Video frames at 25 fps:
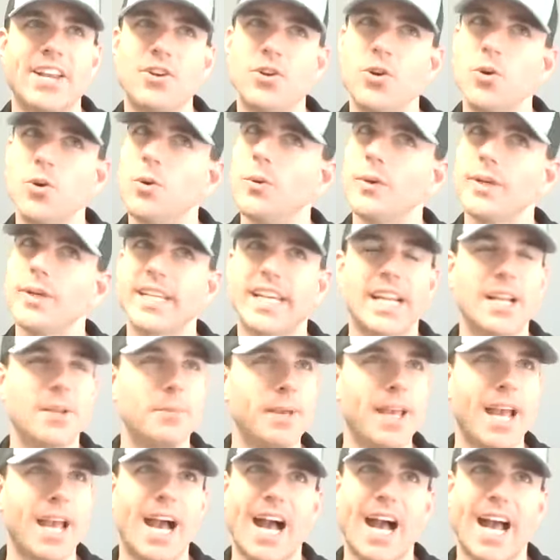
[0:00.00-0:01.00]
knew it was
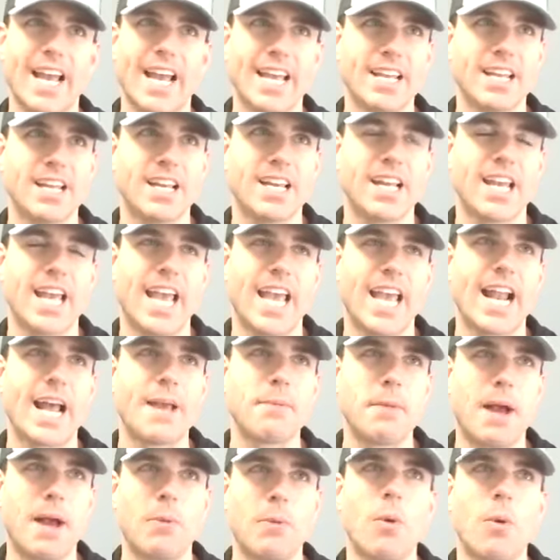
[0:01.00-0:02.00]
going to be high,
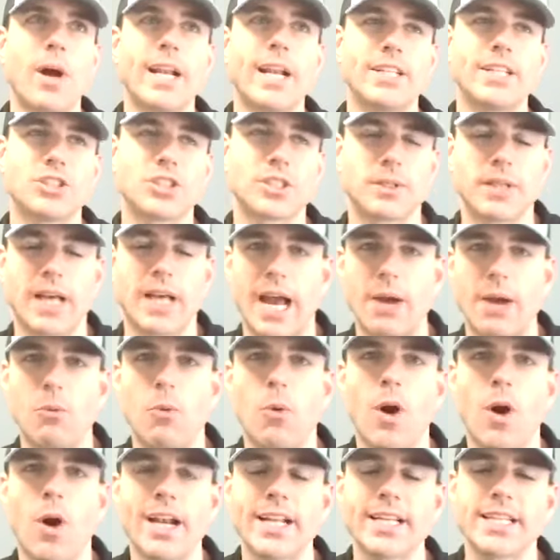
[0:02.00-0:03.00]
and I
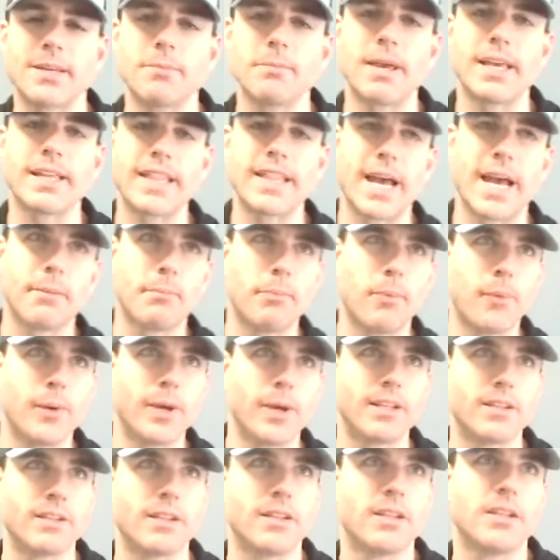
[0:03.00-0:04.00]
wanted to make that
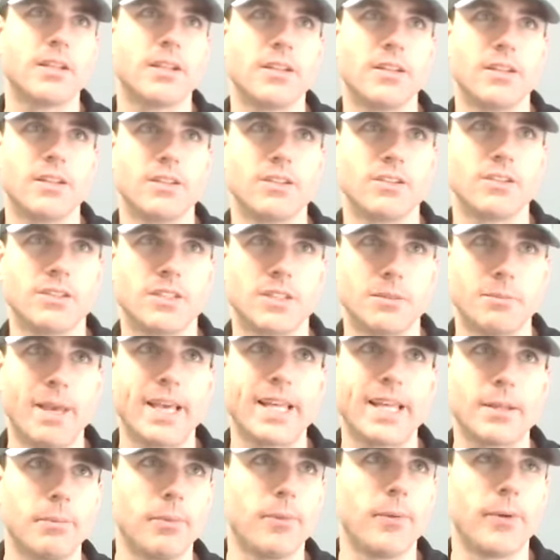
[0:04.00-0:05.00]
point, to
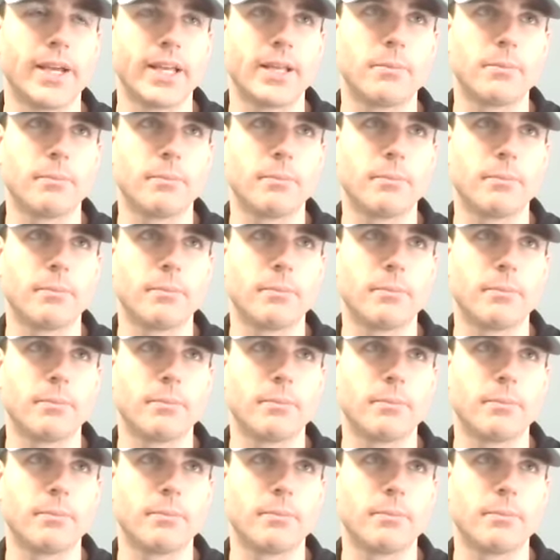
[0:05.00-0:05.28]
make a point,